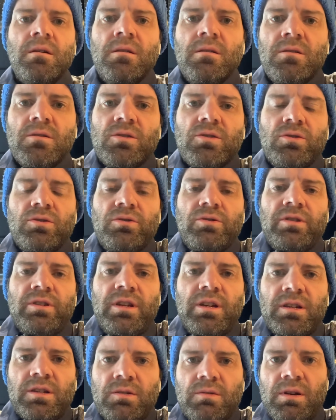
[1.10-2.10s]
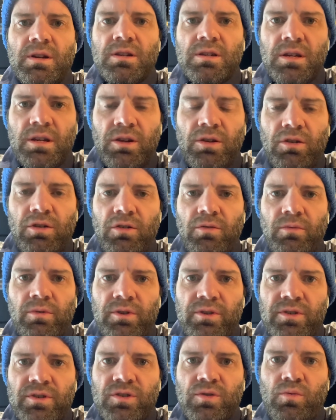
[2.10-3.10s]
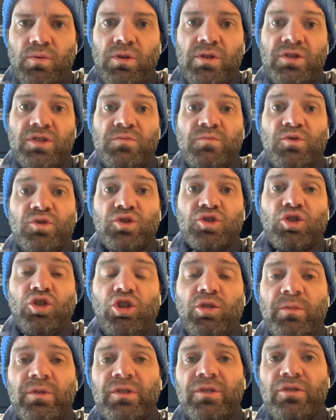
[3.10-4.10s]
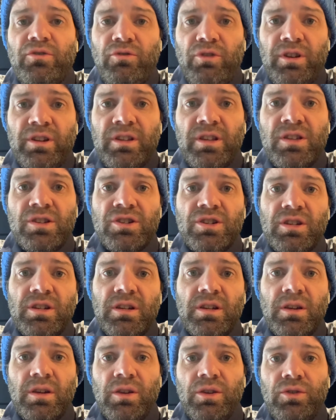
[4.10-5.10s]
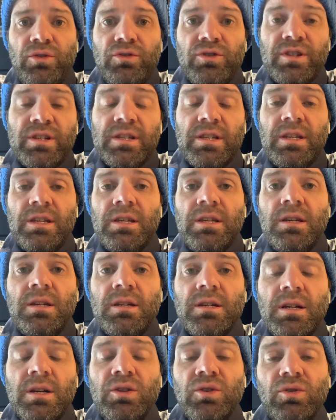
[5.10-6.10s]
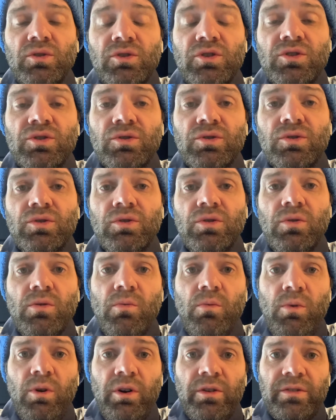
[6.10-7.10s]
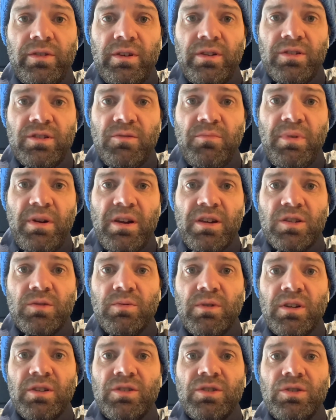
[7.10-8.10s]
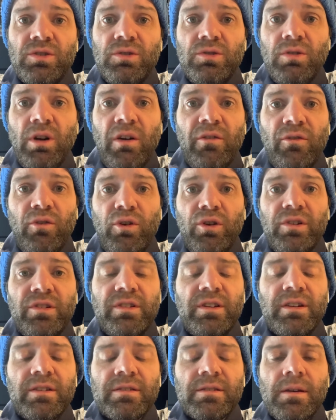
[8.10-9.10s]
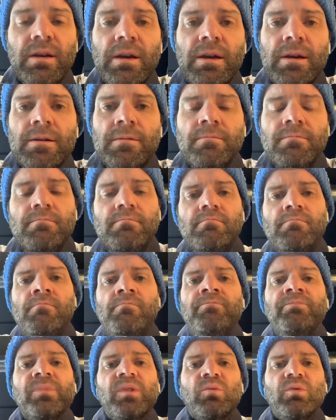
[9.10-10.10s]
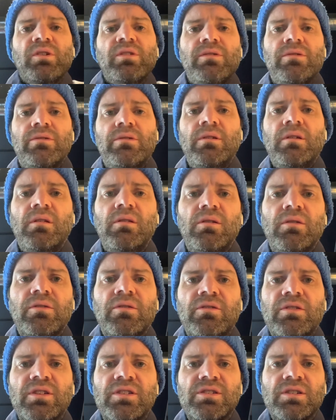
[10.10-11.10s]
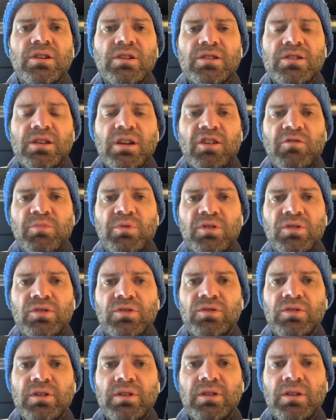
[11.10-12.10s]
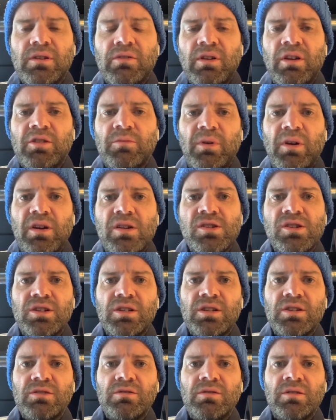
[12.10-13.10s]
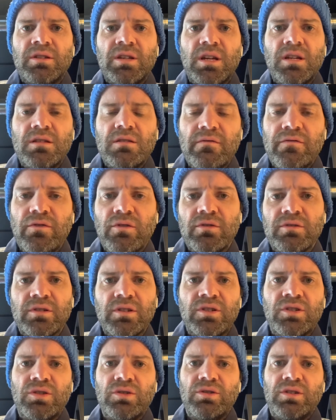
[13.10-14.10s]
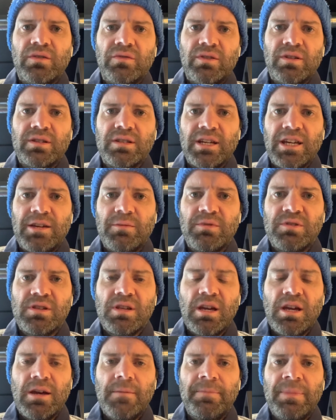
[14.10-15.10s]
So the next question I got was, what is the most common running injury you see, and also what is the best way to avoid it? With a lot of the research that I've been doing around about injuries, they tend to fall into two different types. The